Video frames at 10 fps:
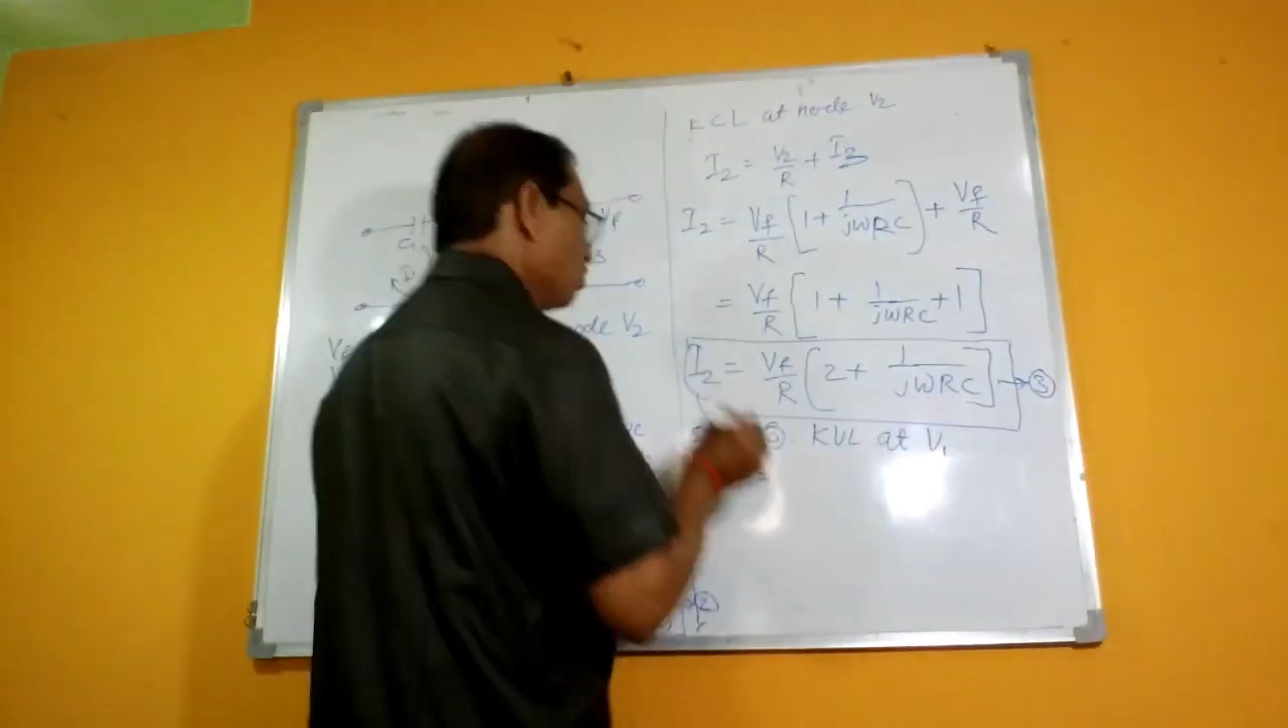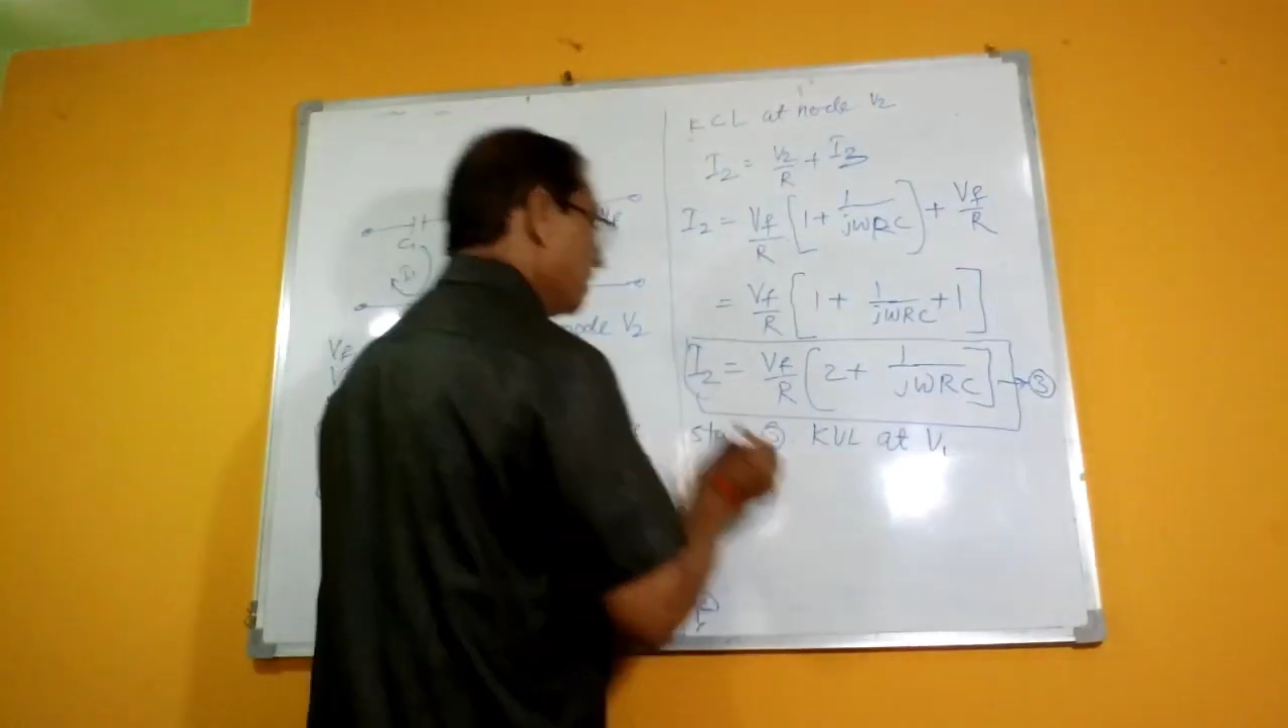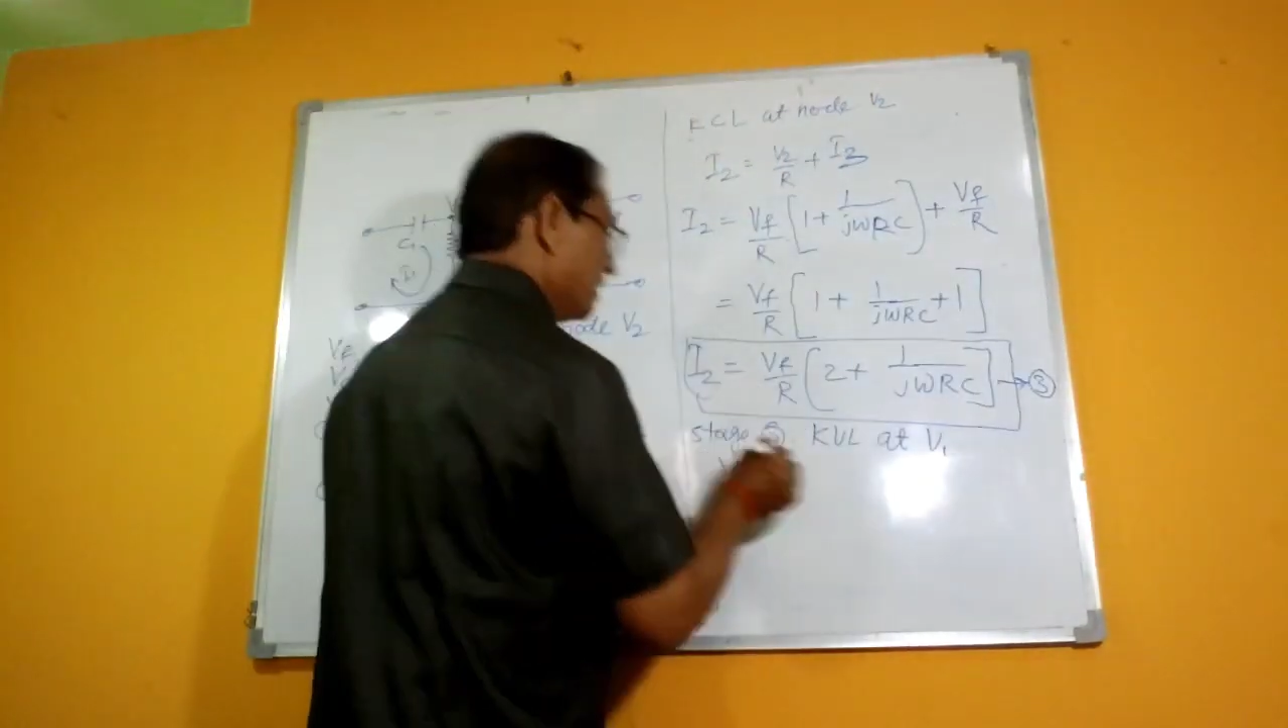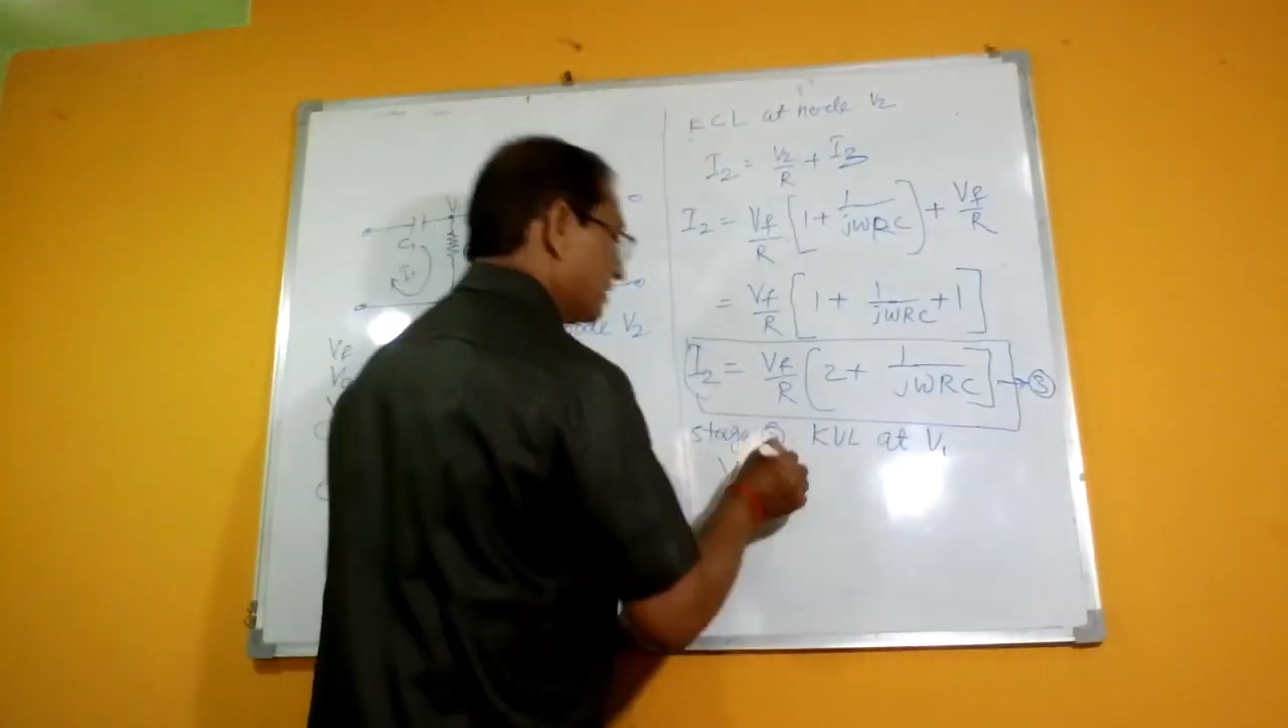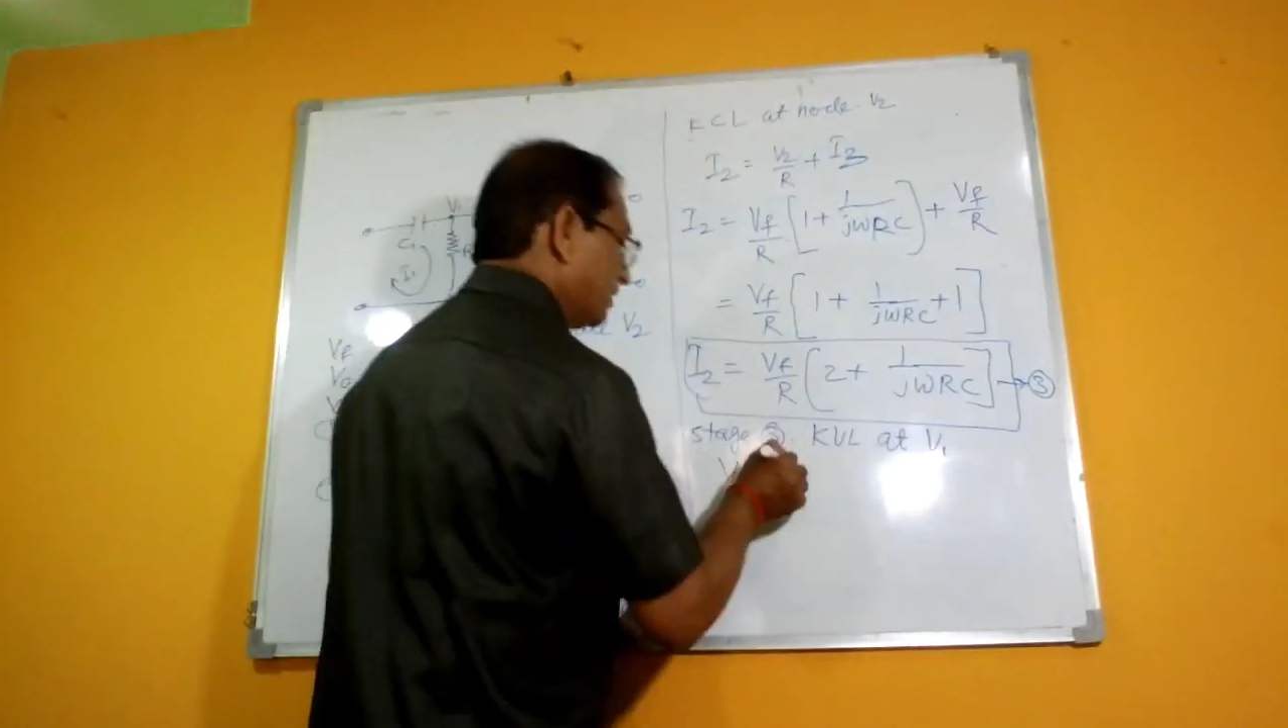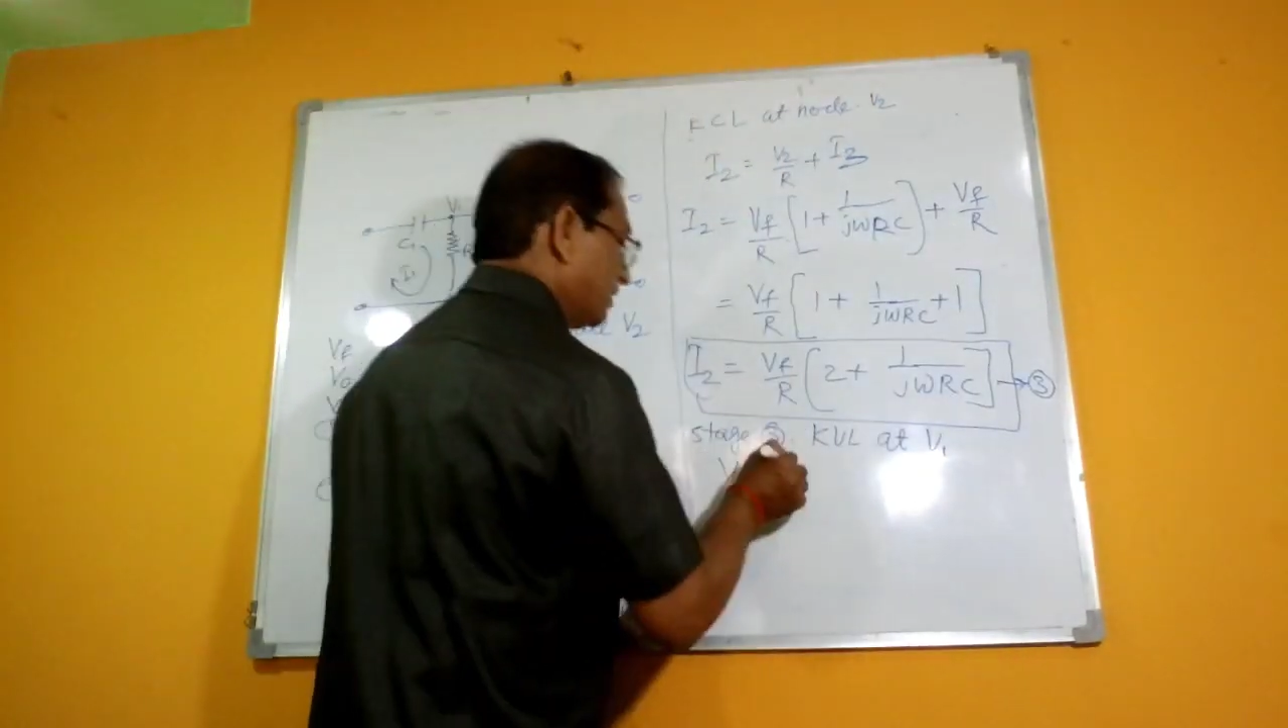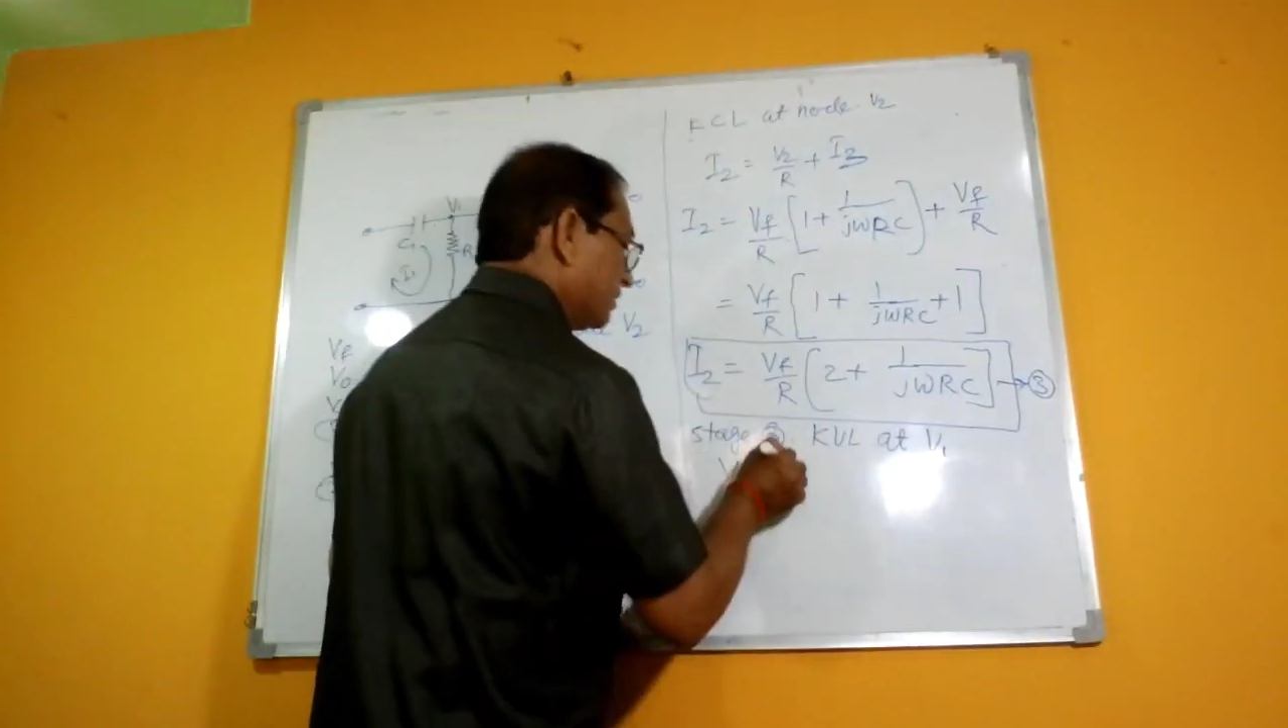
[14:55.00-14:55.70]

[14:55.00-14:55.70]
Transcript: j omega c.